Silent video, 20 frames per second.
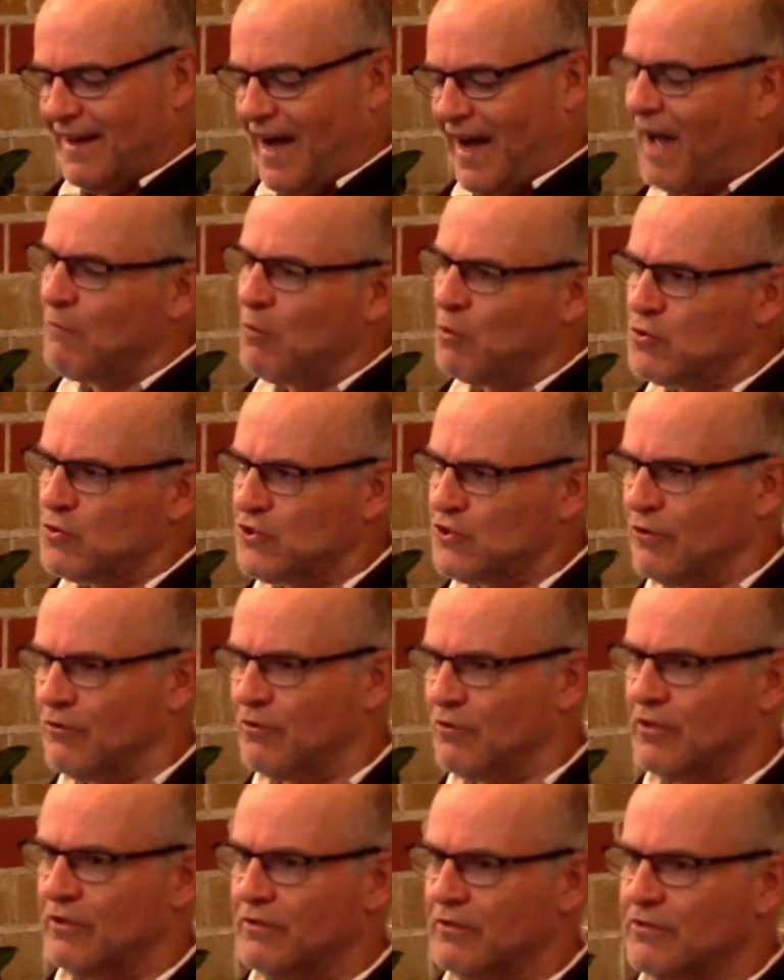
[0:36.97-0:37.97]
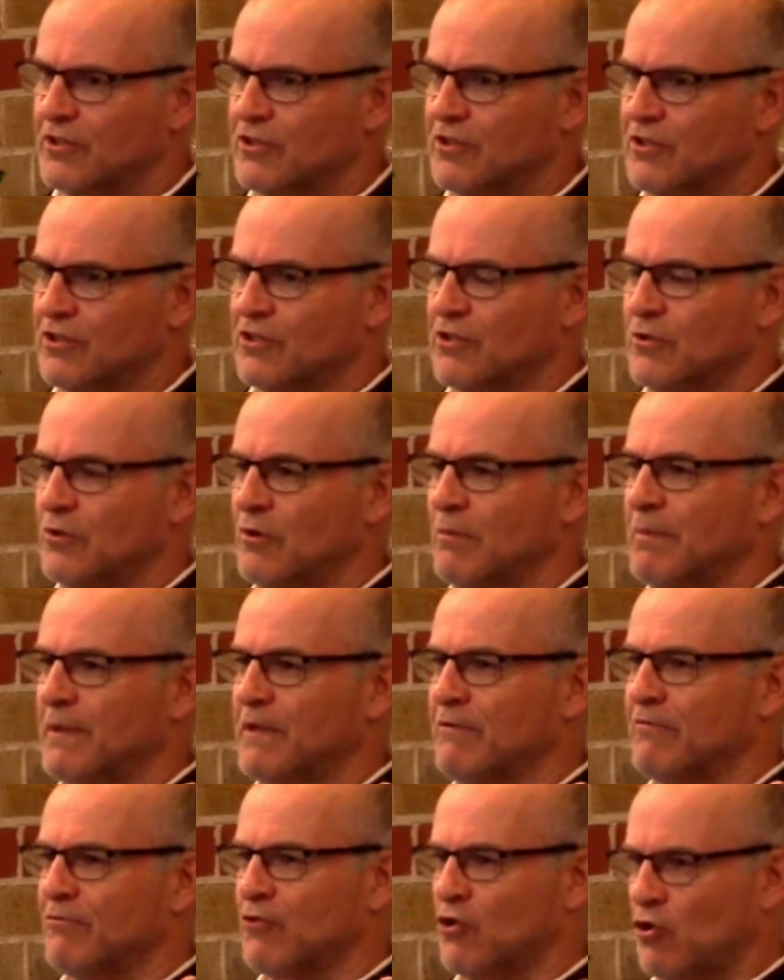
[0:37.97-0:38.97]
also going to do a
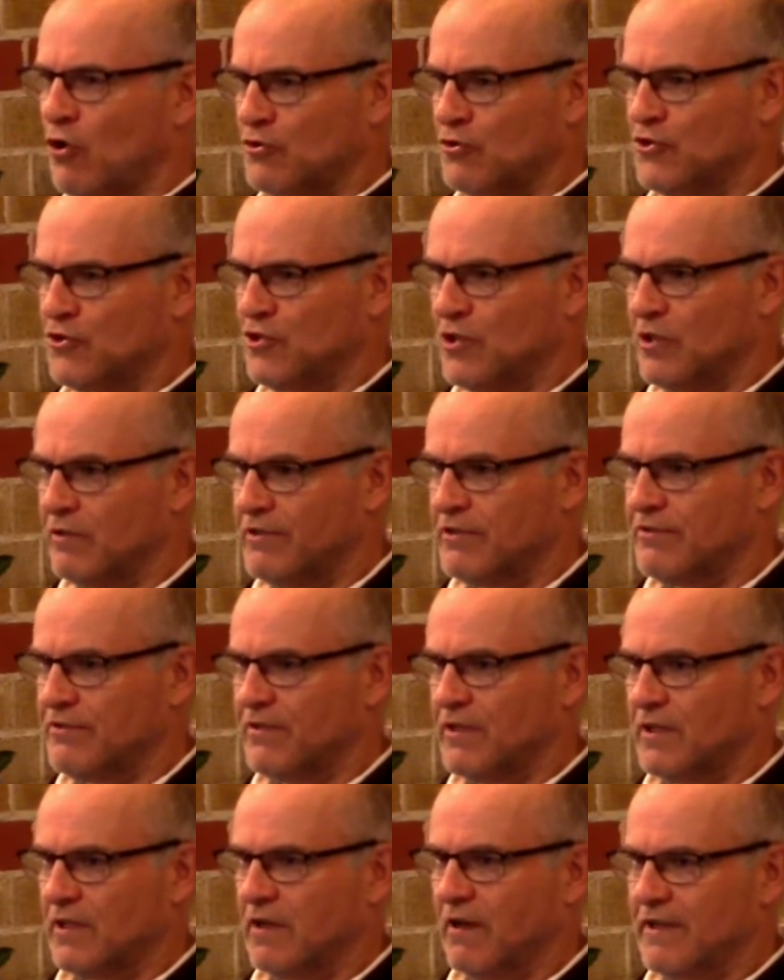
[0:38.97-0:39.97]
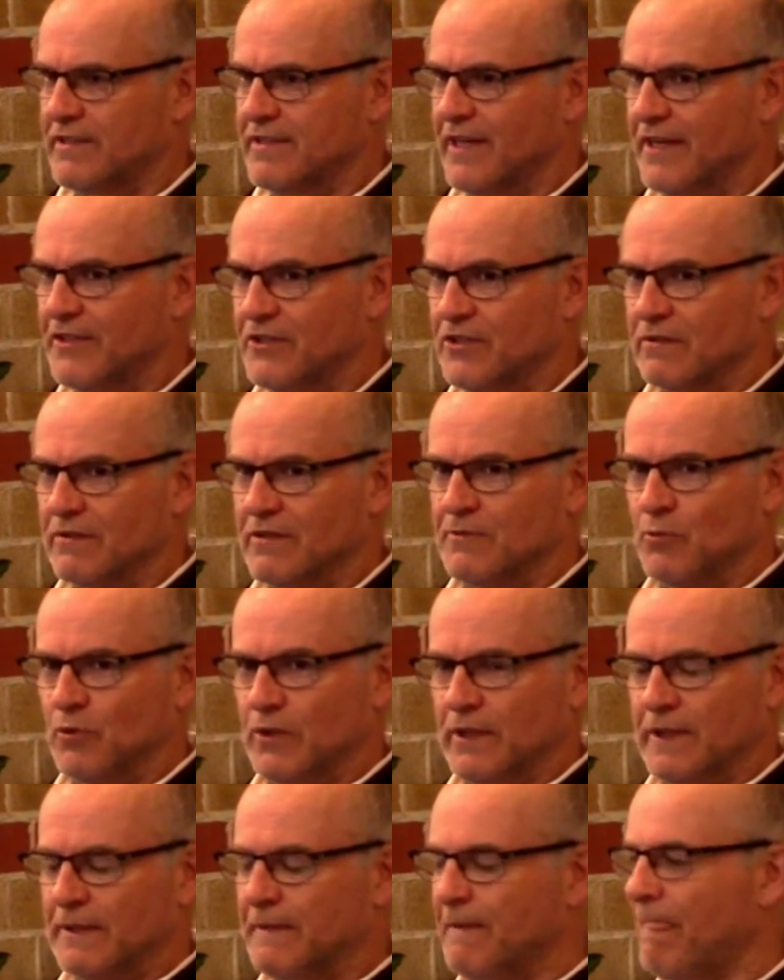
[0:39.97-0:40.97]
bit of cross-service fertilisation this
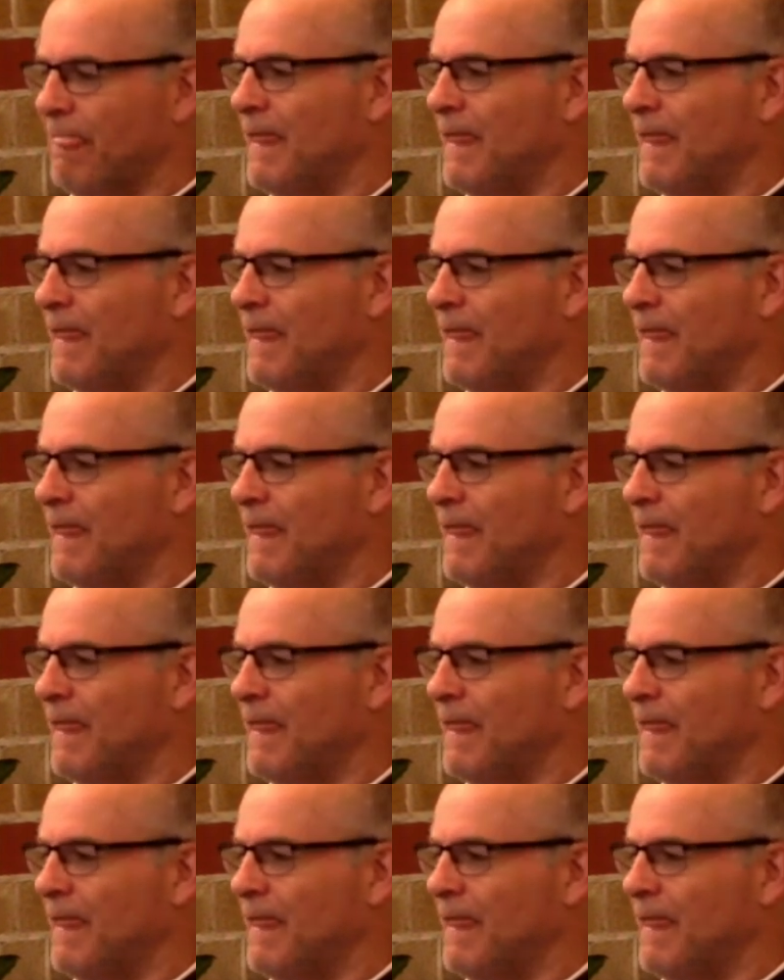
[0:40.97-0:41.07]
morning.